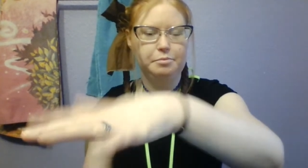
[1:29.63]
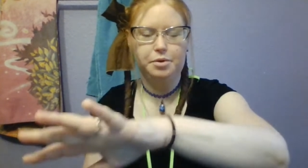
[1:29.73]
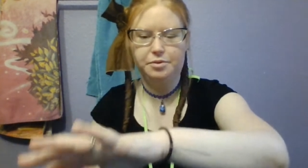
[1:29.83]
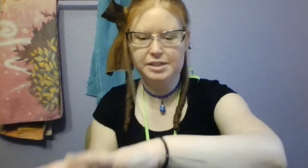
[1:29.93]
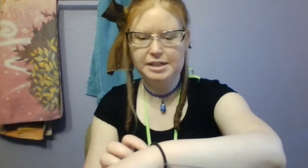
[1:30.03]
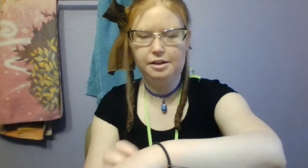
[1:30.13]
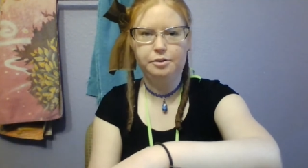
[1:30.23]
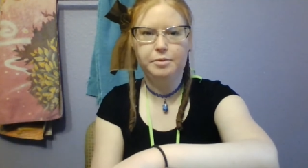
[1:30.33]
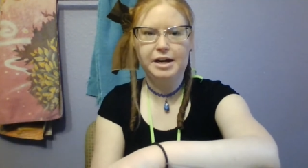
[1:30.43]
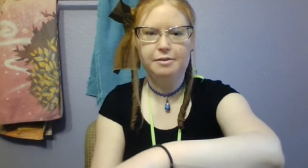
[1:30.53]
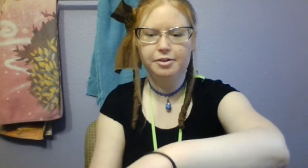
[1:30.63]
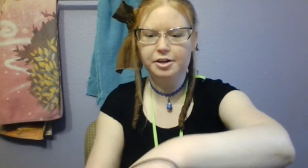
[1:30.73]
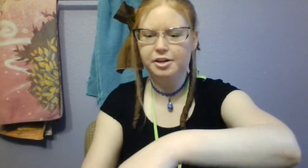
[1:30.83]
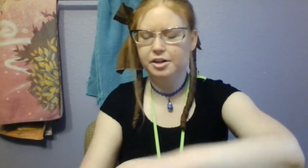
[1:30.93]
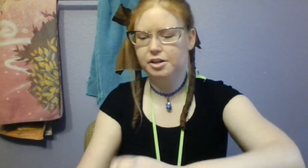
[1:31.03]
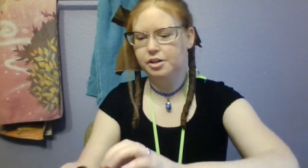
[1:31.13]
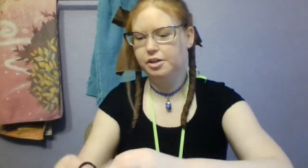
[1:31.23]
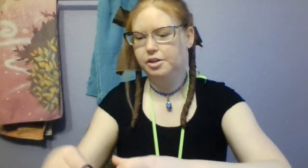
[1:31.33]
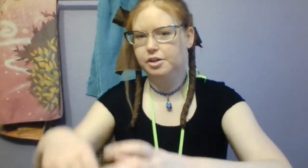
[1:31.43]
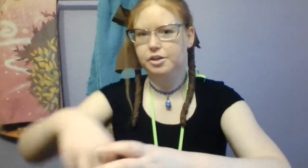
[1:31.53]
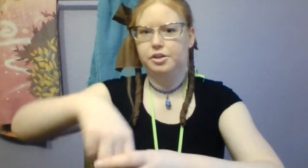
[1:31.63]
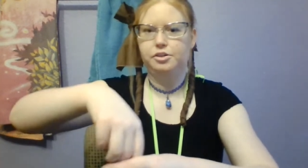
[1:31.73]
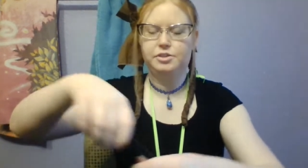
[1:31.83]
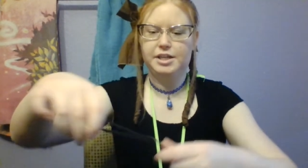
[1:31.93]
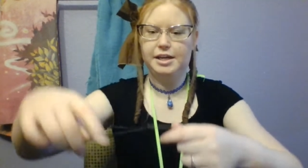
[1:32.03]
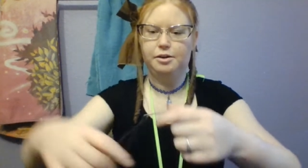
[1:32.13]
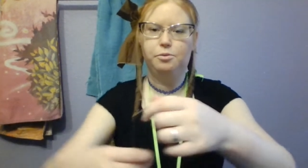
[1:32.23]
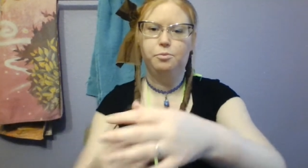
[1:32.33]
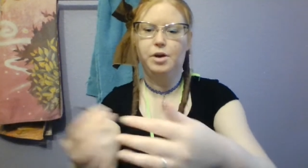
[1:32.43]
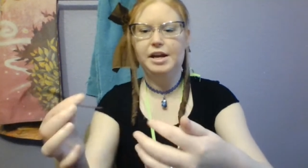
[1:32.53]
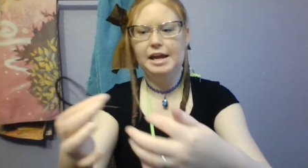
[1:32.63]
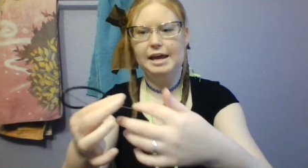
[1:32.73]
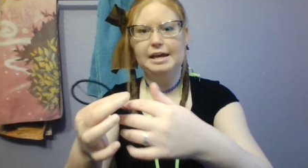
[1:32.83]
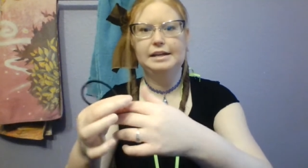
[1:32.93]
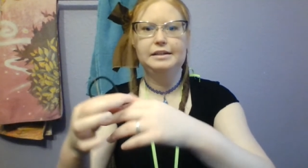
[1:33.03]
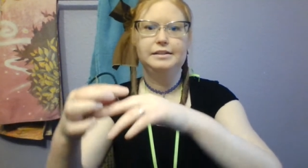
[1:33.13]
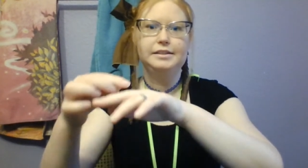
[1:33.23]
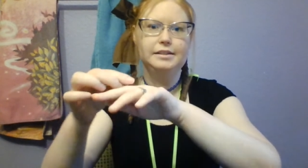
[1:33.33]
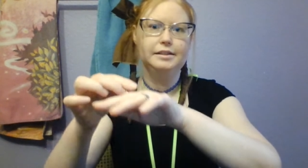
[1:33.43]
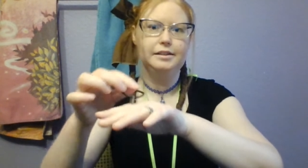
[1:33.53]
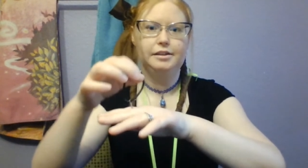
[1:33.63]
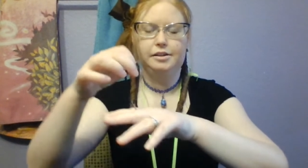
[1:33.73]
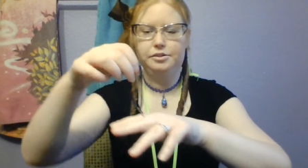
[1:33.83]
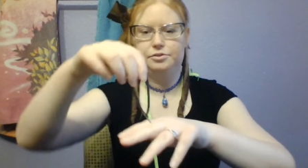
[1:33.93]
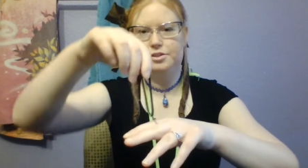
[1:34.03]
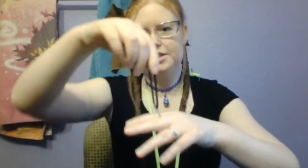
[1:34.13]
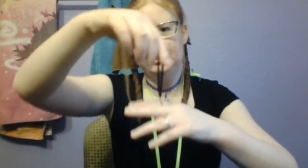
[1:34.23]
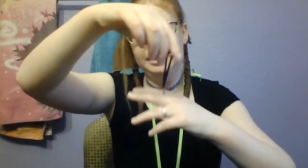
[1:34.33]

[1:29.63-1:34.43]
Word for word: ponytail or whatever, you take one end you stick